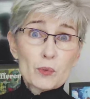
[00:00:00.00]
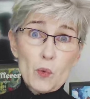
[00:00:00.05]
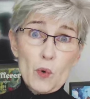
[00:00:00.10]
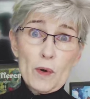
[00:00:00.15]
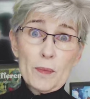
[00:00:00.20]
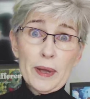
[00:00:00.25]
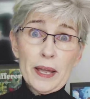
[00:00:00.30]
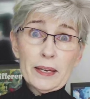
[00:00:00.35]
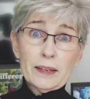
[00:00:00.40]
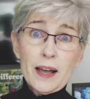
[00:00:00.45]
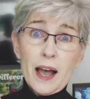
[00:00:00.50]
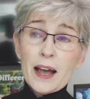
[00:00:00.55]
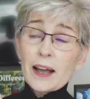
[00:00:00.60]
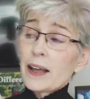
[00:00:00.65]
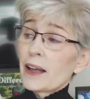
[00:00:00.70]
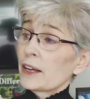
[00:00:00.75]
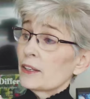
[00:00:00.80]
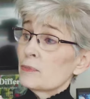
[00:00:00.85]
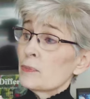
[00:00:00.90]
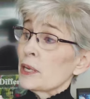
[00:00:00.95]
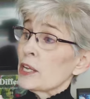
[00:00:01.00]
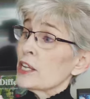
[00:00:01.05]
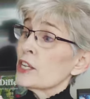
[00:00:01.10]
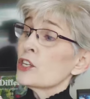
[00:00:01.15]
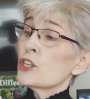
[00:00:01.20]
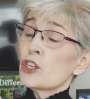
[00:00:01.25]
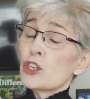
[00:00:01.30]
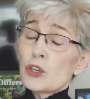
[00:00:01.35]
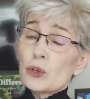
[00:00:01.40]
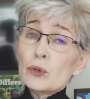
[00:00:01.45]
woman. I am a
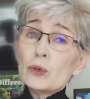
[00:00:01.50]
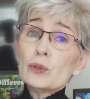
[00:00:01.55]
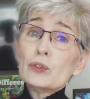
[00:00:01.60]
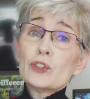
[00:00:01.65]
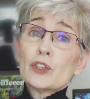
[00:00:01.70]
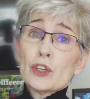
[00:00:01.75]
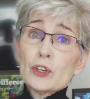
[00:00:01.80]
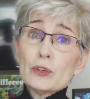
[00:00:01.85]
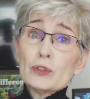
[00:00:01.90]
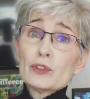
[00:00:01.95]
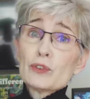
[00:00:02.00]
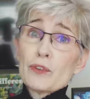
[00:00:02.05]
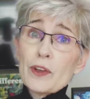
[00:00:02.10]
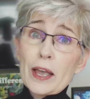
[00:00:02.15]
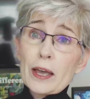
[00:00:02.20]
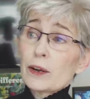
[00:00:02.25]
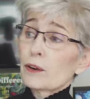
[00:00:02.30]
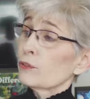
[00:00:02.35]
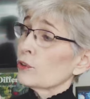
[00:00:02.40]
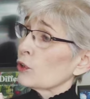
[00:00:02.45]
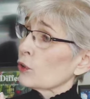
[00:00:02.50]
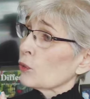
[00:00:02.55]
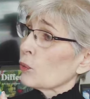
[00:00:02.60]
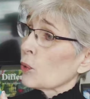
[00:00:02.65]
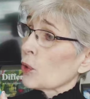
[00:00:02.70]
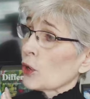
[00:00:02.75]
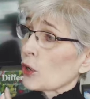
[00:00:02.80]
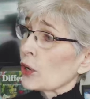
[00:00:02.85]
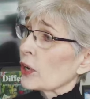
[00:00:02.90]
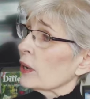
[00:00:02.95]
huge, huge fan of her
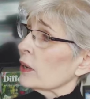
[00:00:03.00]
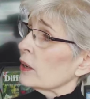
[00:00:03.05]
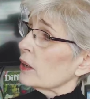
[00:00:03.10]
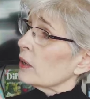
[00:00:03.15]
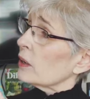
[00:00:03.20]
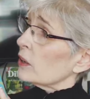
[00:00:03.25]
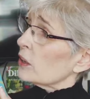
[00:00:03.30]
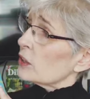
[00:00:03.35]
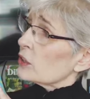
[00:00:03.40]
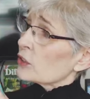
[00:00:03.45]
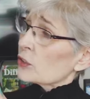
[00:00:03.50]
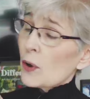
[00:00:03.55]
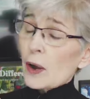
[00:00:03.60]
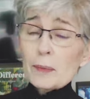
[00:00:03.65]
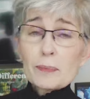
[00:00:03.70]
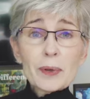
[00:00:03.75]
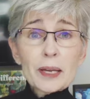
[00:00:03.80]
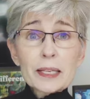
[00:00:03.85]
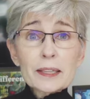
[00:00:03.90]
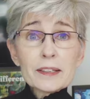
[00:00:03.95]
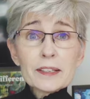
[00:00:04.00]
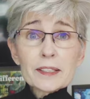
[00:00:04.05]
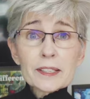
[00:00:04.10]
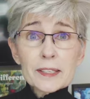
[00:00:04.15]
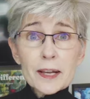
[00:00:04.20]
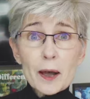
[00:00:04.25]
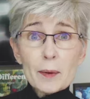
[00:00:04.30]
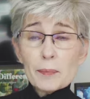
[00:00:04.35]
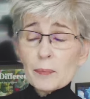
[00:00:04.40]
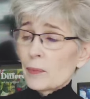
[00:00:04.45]
work, so I picked
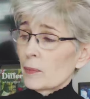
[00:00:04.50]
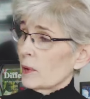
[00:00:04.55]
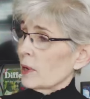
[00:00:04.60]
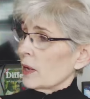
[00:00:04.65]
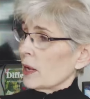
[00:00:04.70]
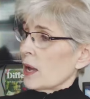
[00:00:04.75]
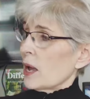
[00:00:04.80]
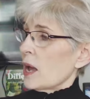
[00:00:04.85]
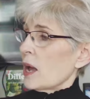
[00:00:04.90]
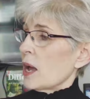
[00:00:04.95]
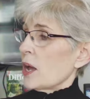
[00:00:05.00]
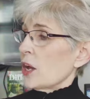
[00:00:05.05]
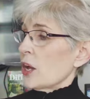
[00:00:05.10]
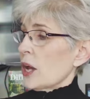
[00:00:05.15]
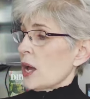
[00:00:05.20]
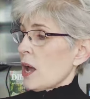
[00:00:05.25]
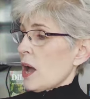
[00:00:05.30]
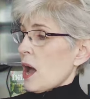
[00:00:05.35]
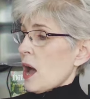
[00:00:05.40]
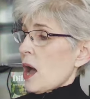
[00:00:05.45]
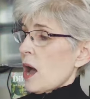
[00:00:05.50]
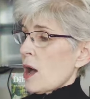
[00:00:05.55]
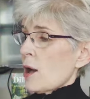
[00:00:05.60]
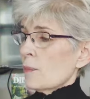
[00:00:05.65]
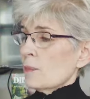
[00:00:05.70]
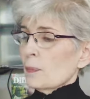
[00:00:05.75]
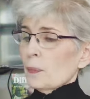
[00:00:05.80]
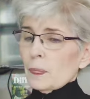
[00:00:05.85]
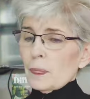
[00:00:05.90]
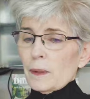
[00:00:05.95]
this up. I'm